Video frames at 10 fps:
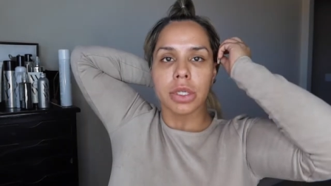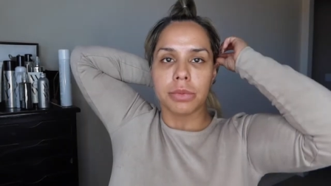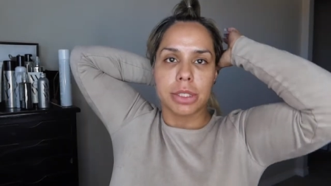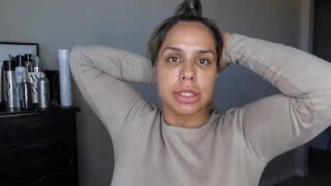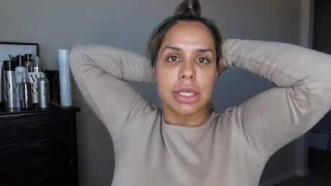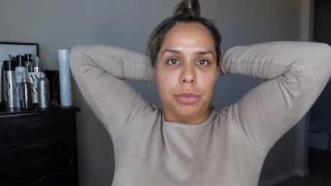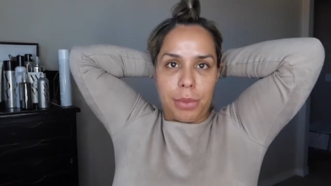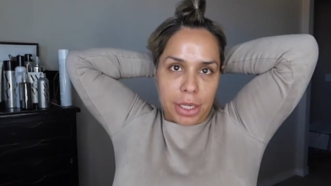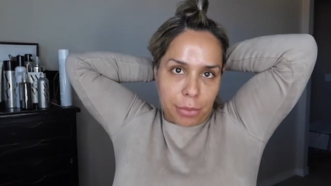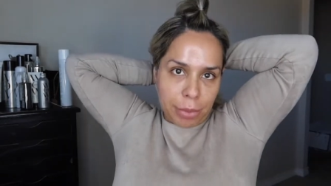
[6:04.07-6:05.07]
I'm just gonna
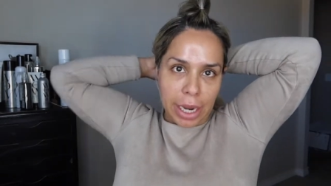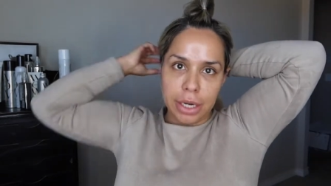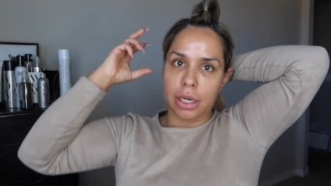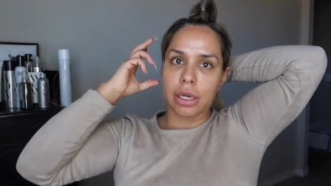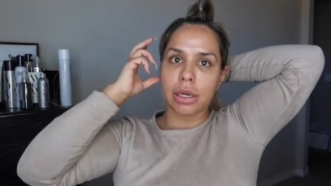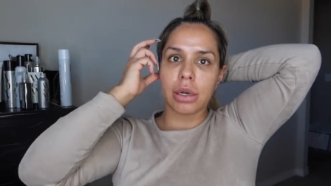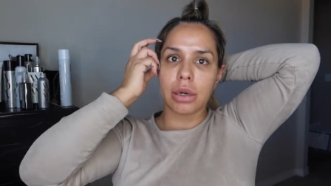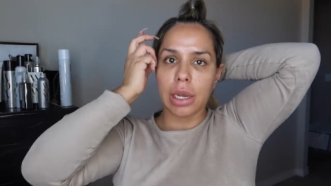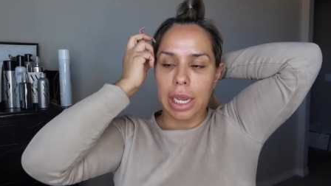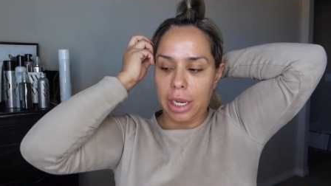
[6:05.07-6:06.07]
pin it back,
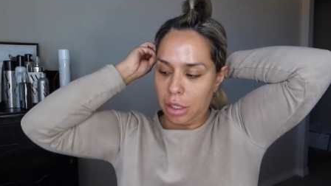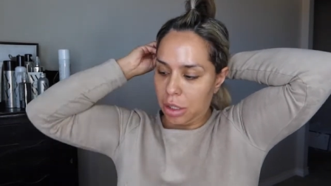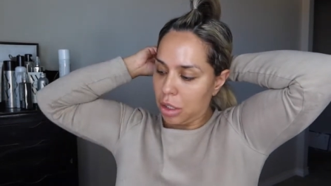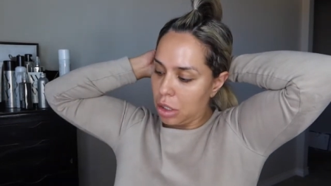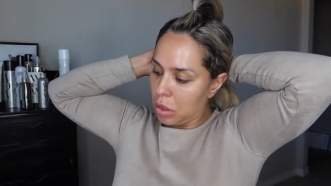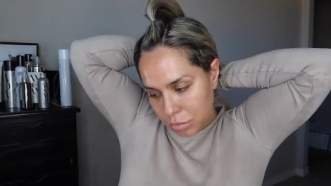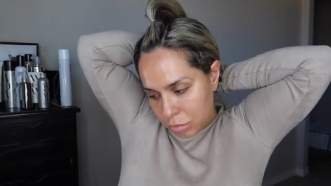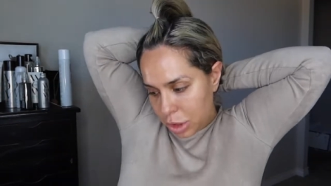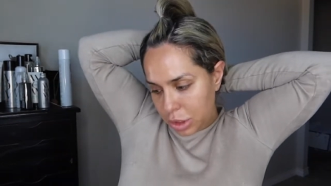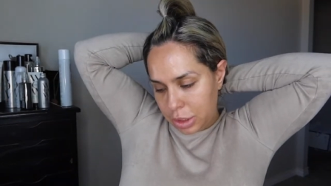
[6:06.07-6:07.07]
okay?
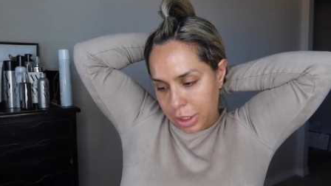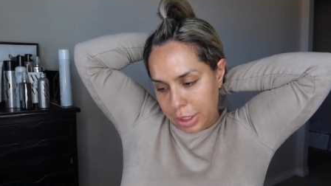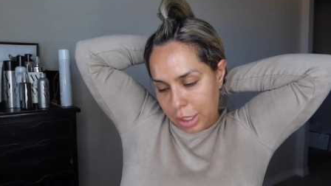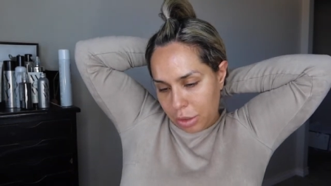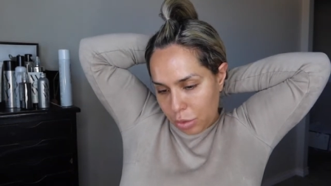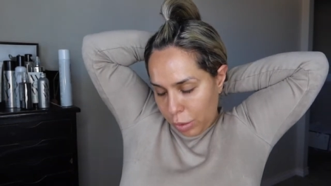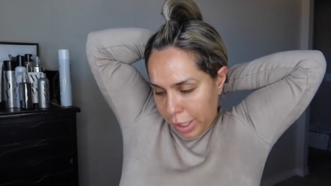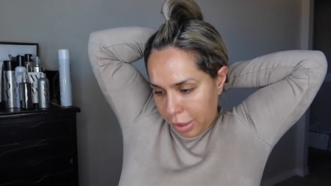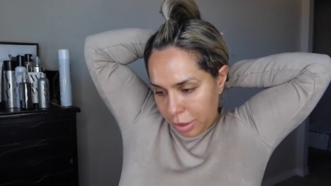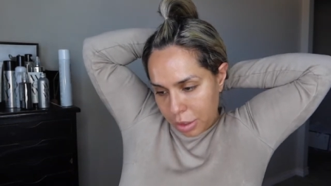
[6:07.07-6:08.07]
Just get it out of the
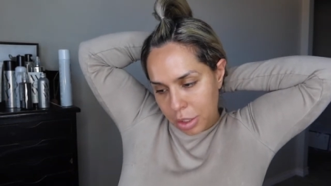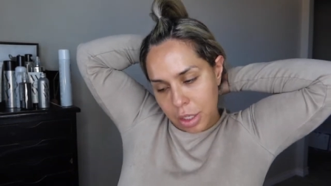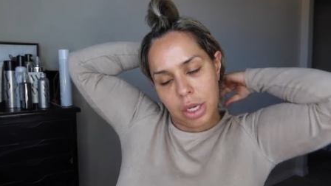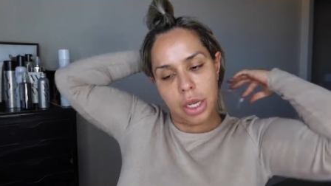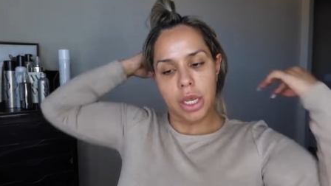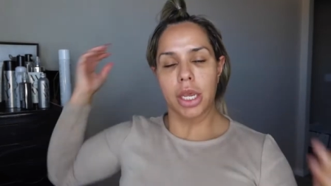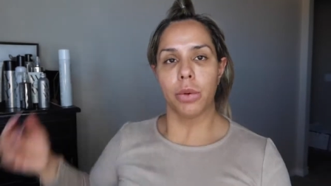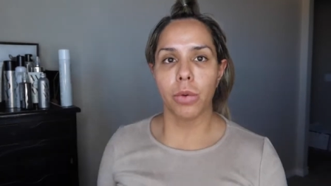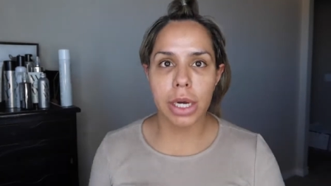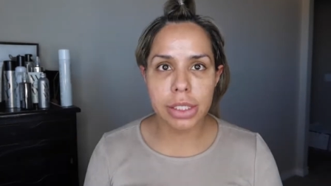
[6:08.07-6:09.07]
way. Y
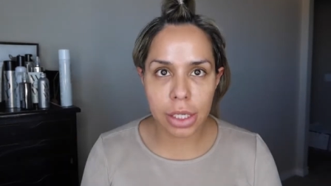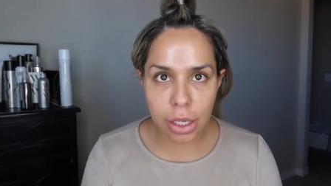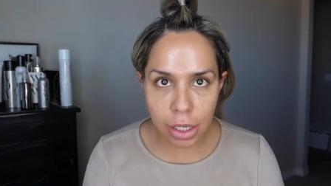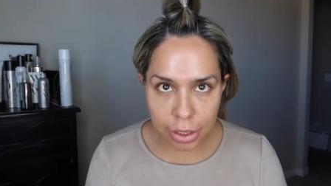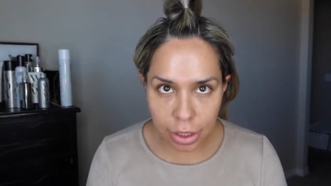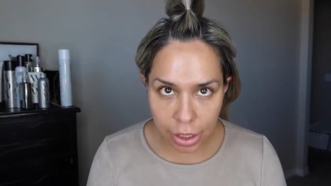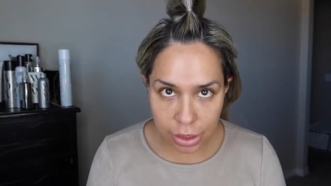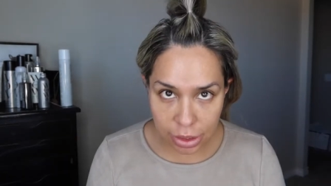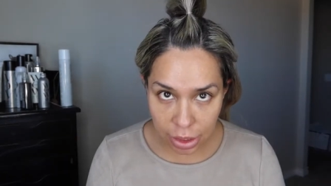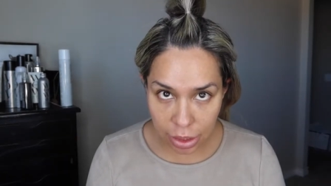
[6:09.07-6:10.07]
me voy a hacer la
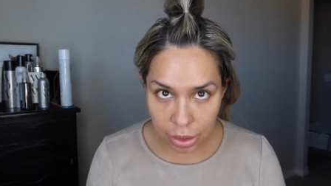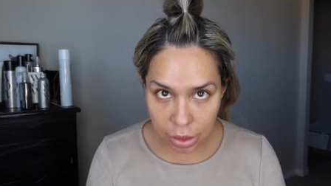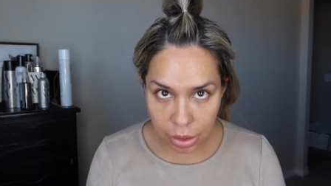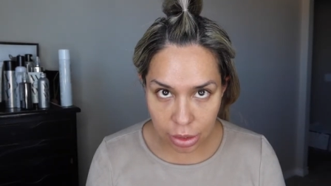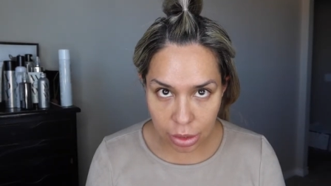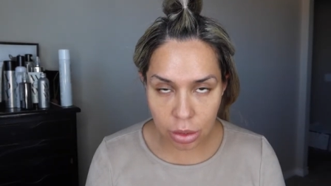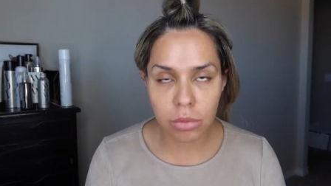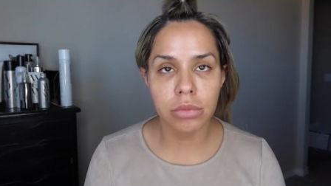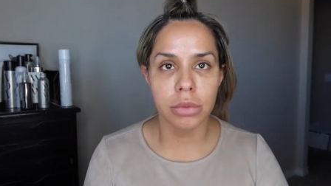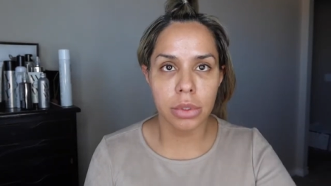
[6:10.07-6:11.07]
trenza.
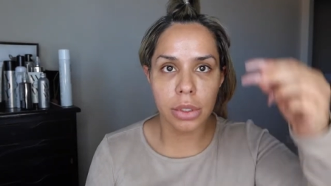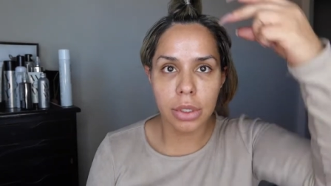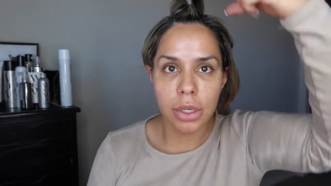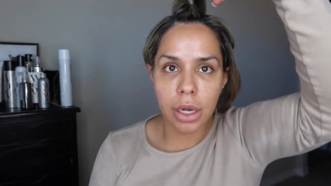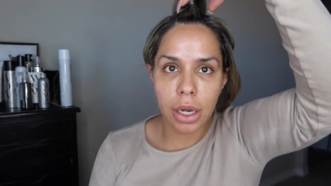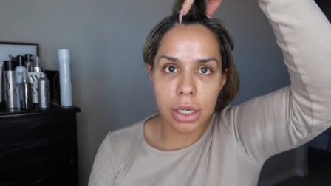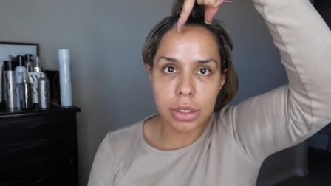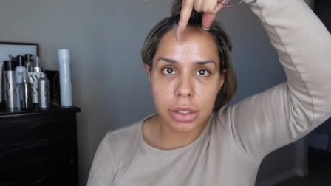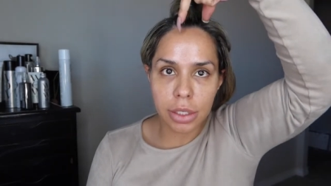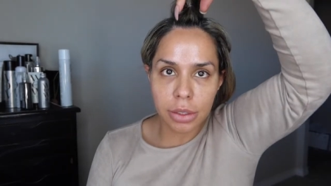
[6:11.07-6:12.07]

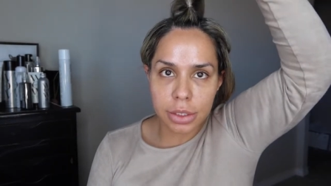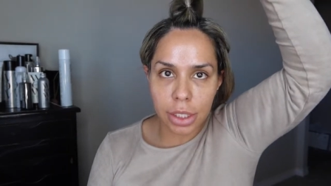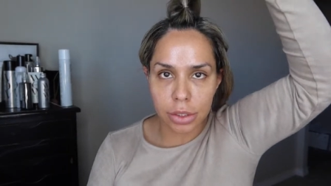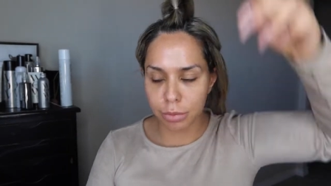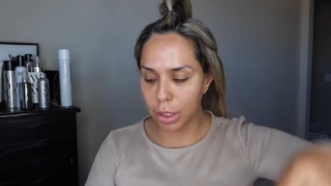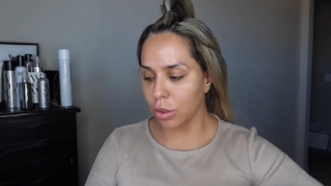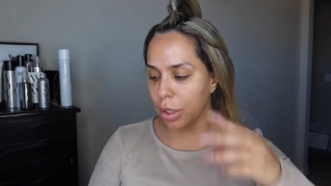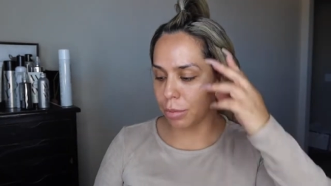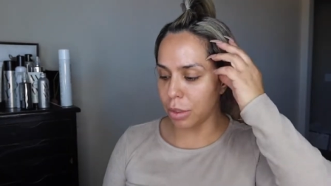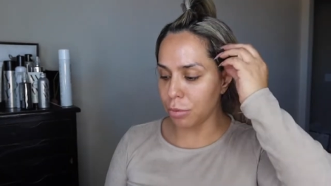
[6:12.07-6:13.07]
Así, down the middle.
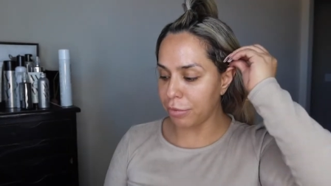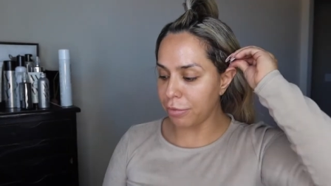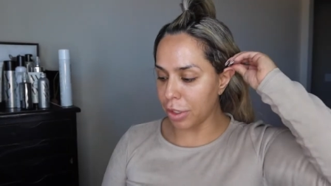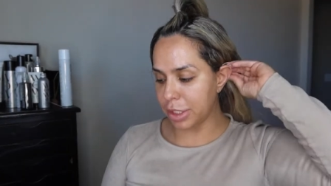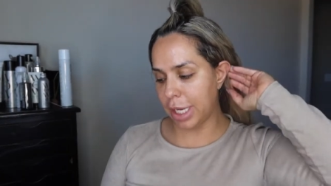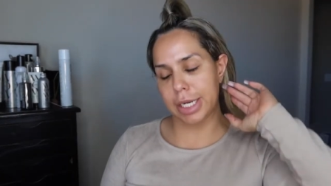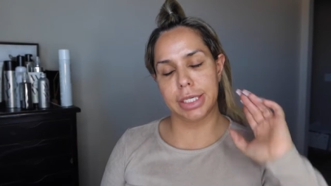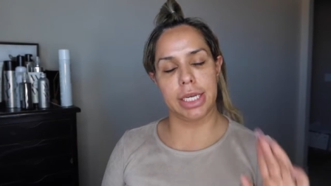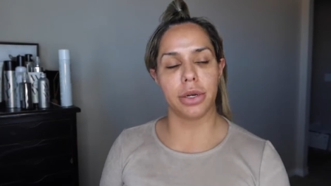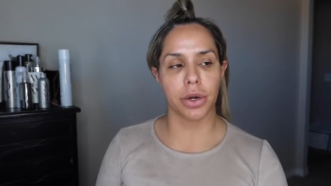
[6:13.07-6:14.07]
I'm gonna reverse hand
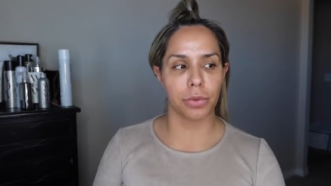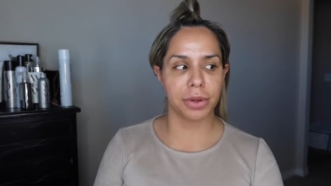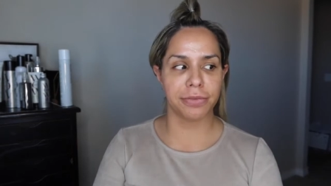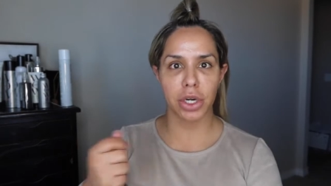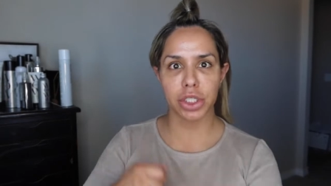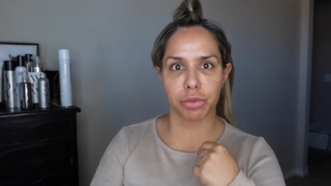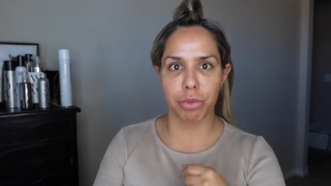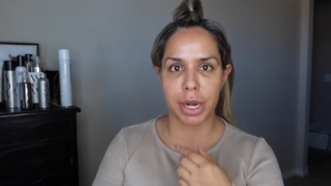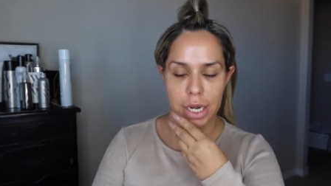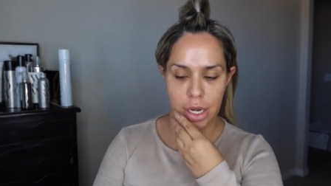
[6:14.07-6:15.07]
it or reverse
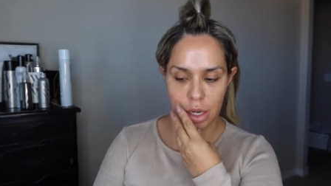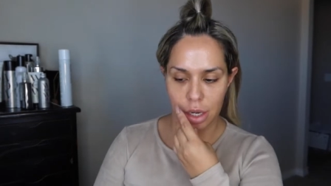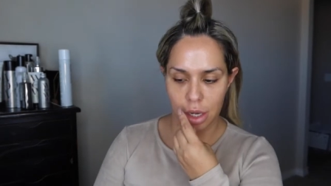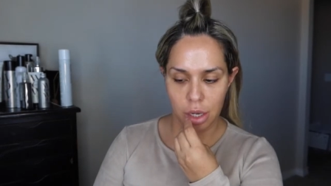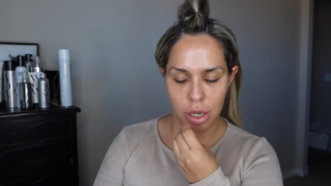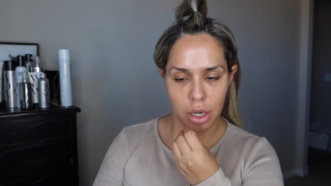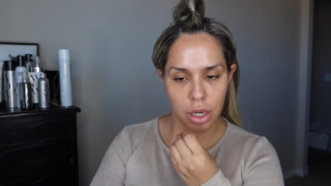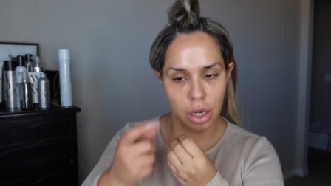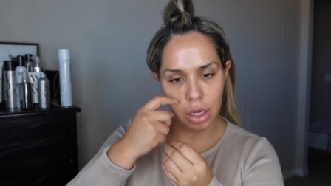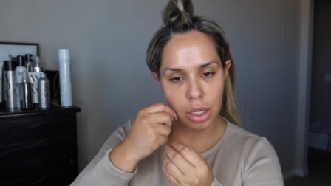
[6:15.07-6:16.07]
braid it.
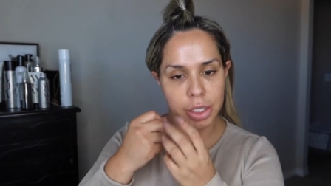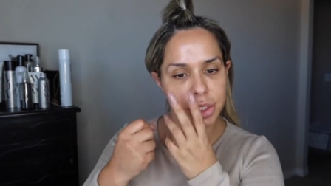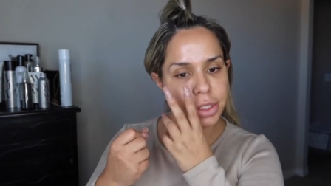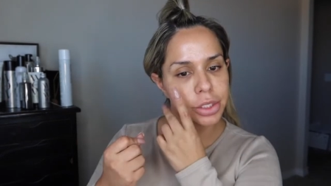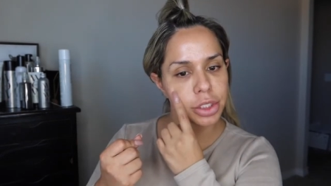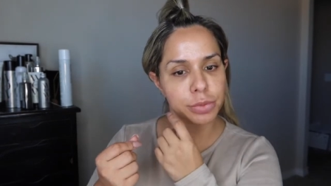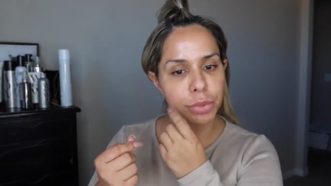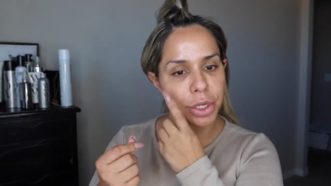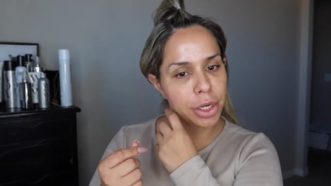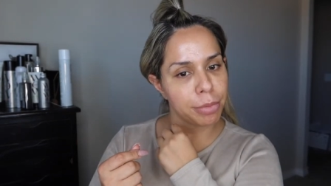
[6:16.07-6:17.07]
It just looks
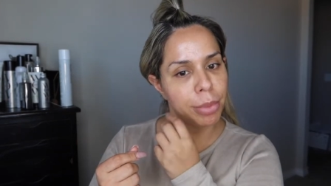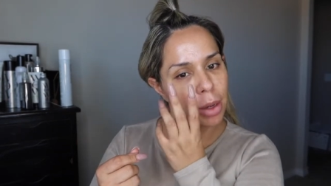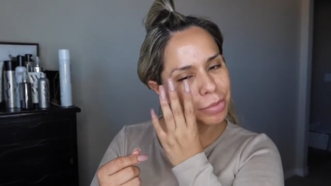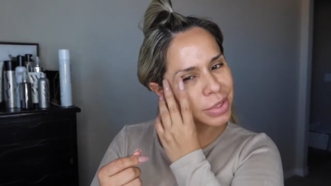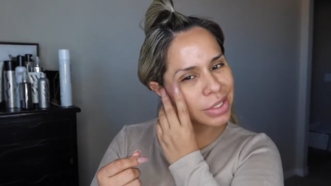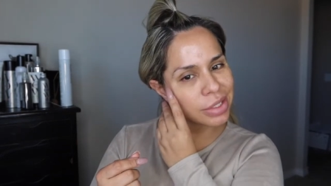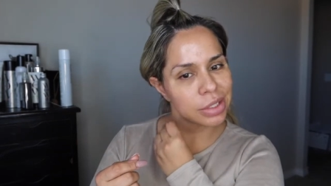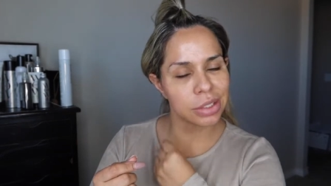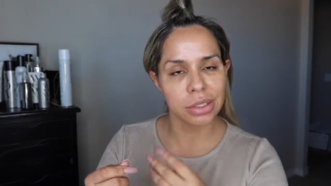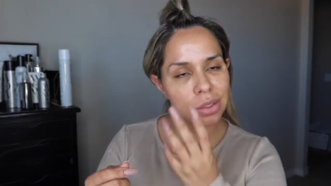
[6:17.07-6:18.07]
prettier, it pops
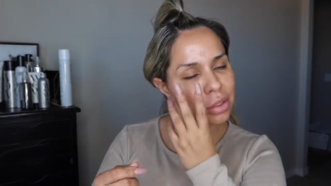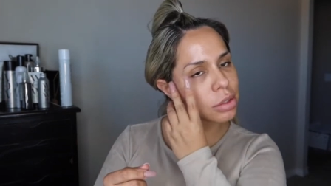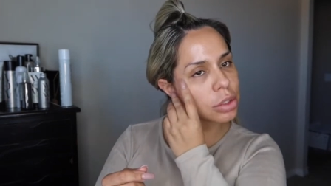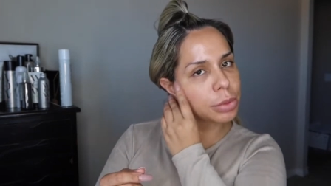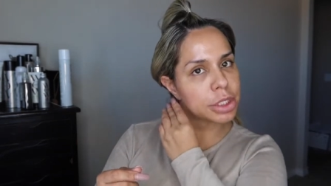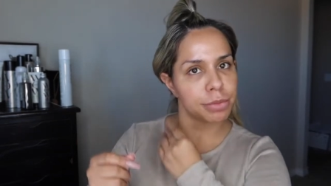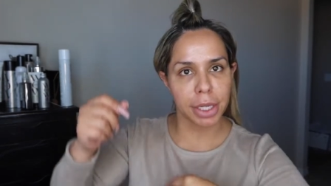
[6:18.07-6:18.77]
so much